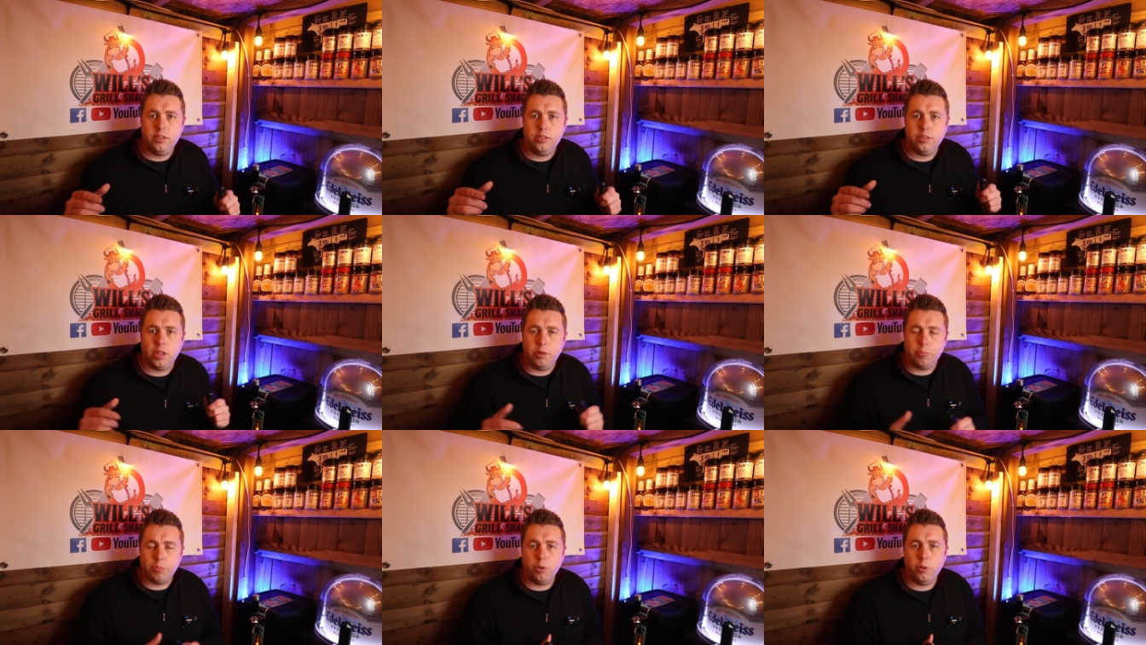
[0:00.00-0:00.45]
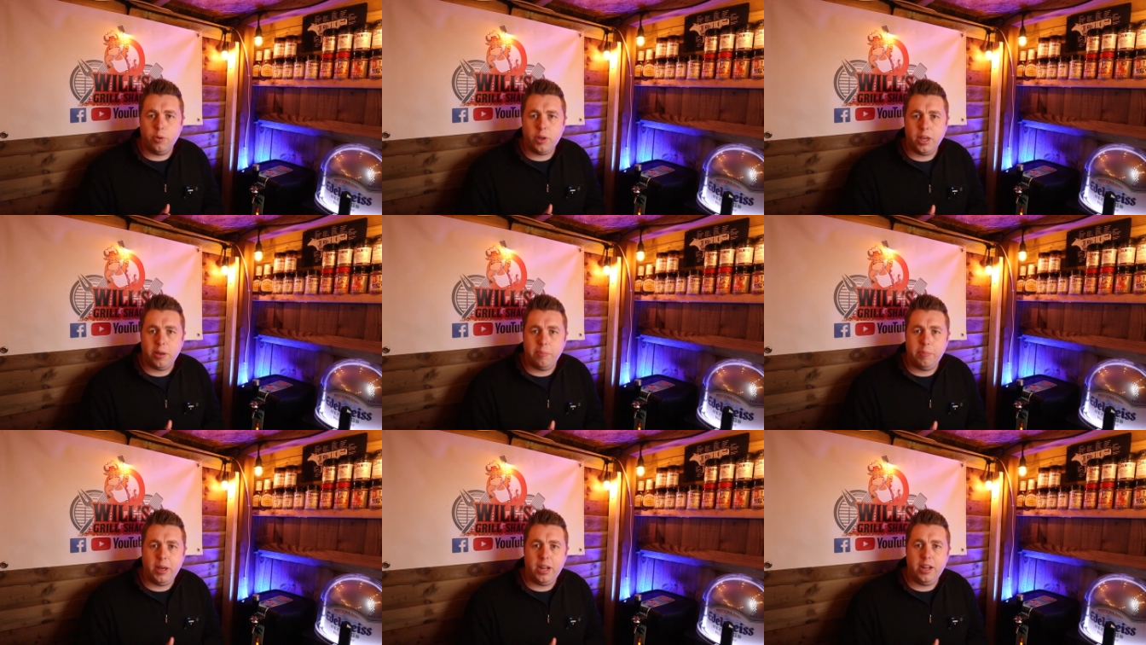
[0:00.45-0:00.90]
So the Broil
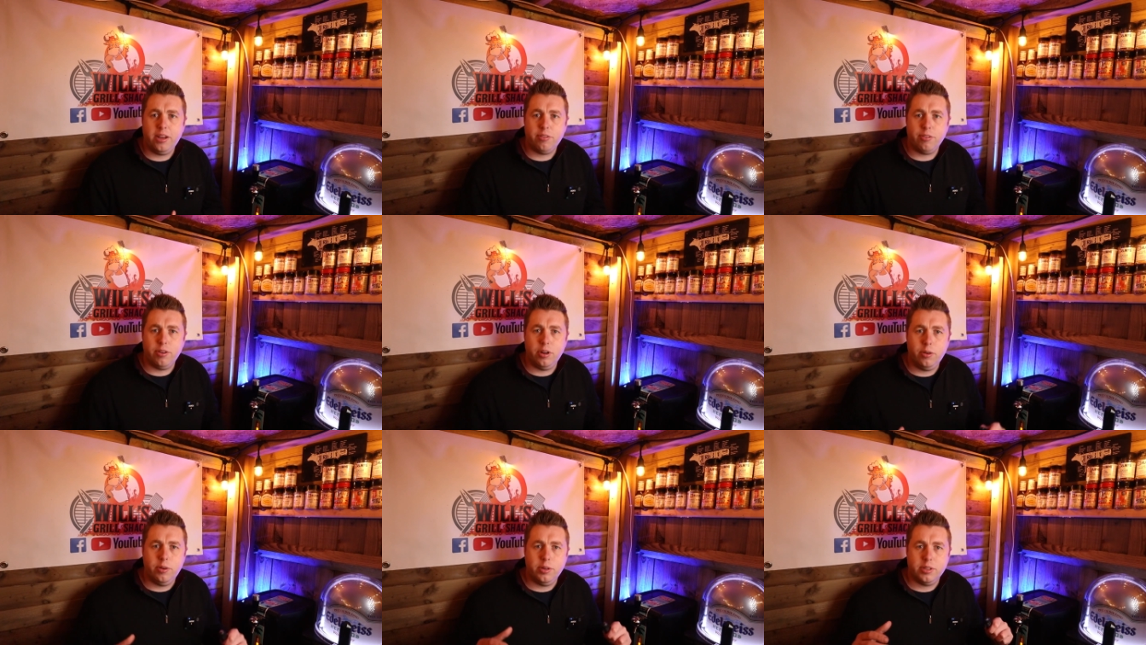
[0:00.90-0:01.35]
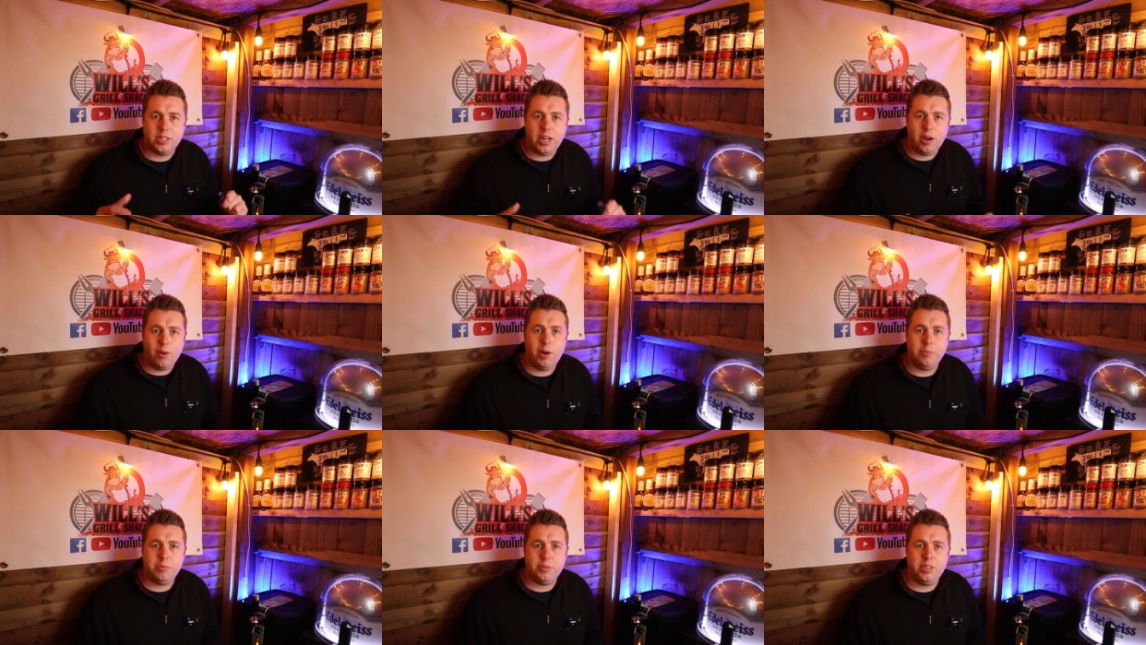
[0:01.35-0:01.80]
King pellet grill is
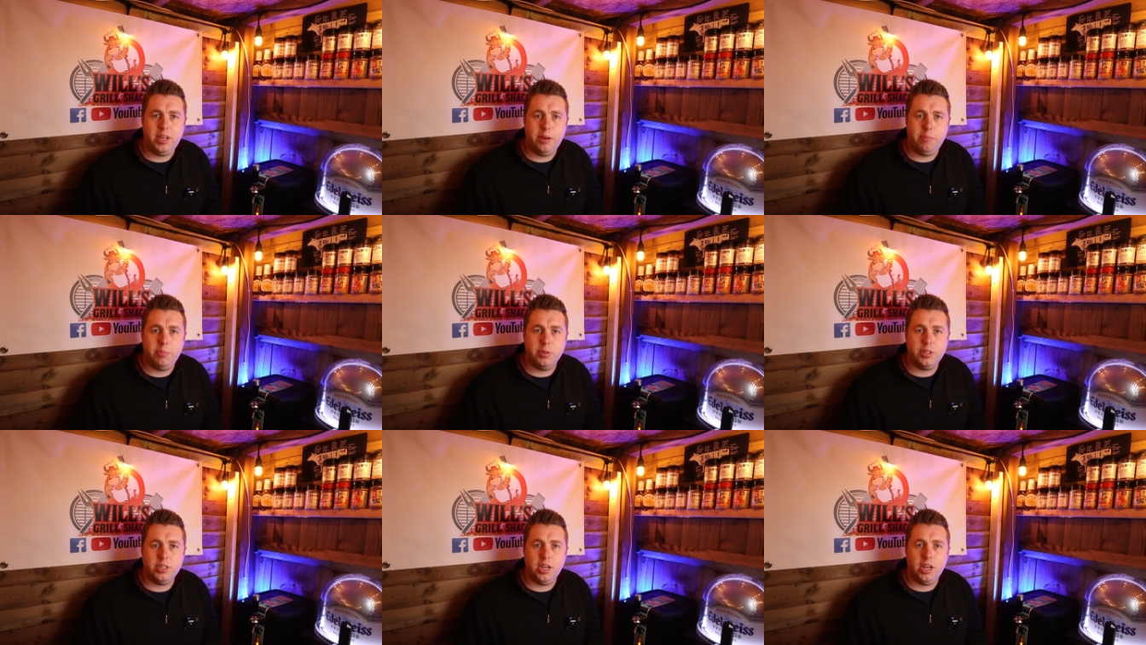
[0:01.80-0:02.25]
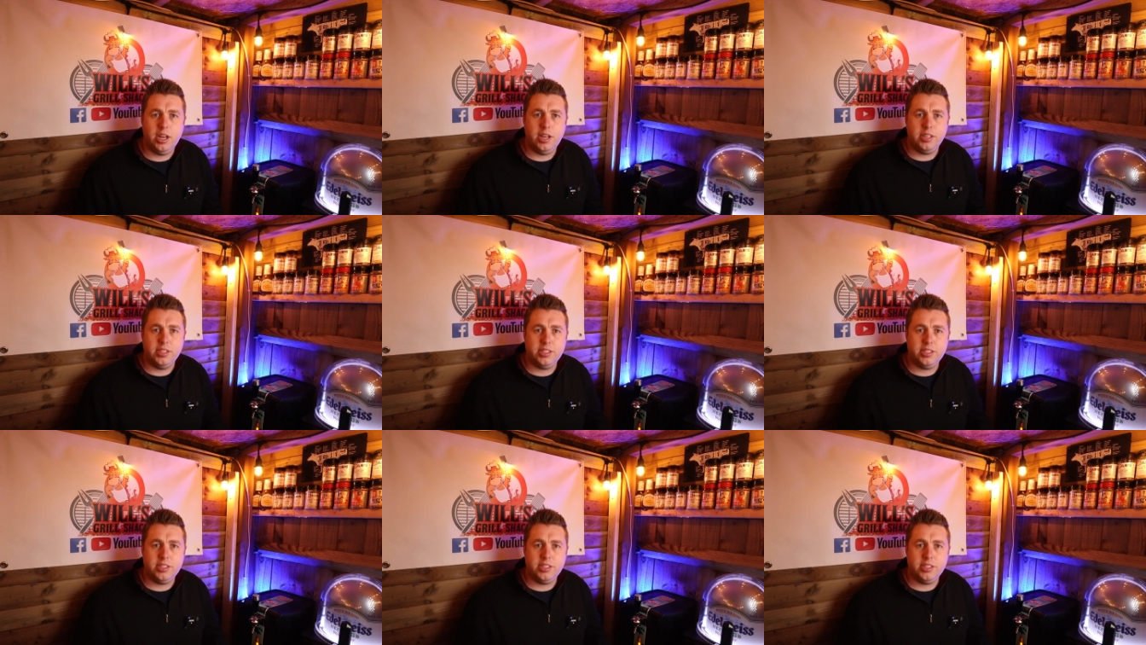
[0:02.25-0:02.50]
now up to temperature.